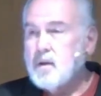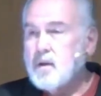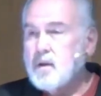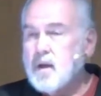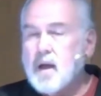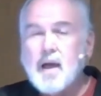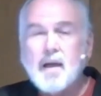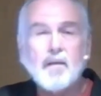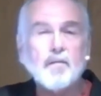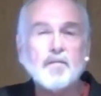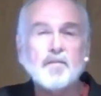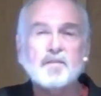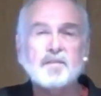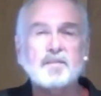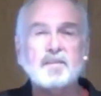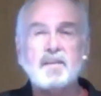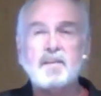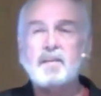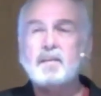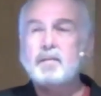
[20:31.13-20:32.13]
I'll
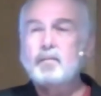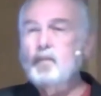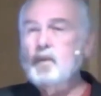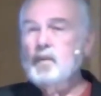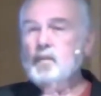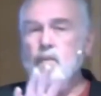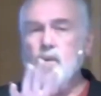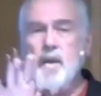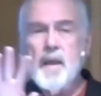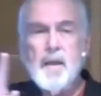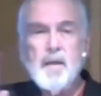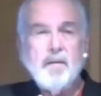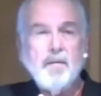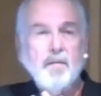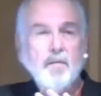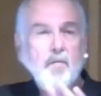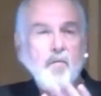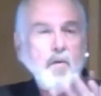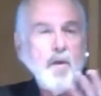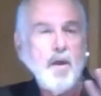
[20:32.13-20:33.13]
see people out in
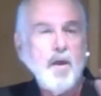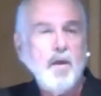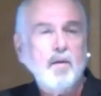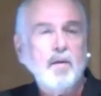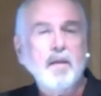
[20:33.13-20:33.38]
the crowd,